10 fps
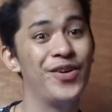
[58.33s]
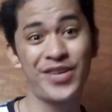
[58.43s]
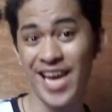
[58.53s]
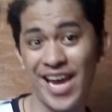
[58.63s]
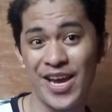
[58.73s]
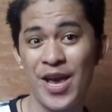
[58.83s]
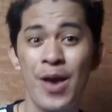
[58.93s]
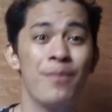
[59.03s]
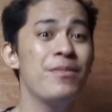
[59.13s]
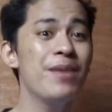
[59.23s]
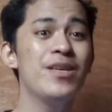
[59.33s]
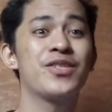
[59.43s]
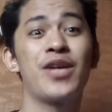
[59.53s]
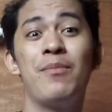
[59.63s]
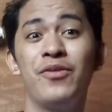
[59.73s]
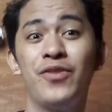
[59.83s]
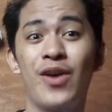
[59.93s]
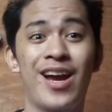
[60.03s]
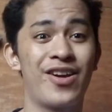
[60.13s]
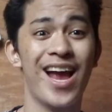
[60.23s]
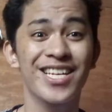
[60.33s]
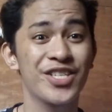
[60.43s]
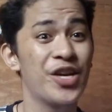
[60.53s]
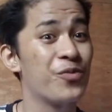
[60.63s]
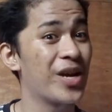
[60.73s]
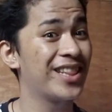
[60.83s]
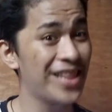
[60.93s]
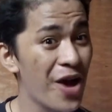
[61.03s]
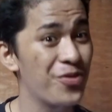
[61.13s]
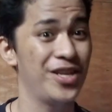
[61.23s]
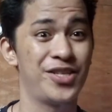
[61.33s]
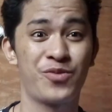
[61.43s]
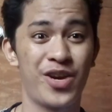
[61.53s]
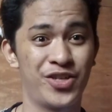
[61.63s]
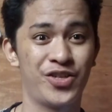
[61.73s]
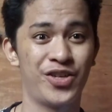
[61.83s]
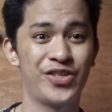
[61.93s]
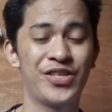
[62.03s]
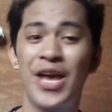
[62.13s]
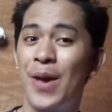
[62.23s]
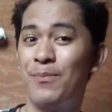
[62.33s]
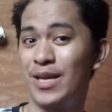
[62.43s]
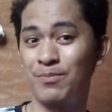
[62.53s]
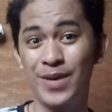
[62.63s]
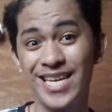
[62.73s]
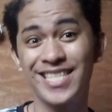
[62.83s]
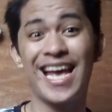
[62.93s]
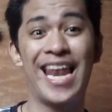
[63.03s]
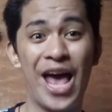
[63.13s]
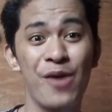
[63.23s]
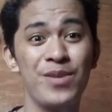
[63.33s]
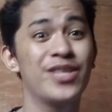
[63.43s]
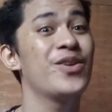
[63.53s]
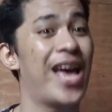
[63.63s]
Okay, maybe some of you are asking right now these questions, but please allow me to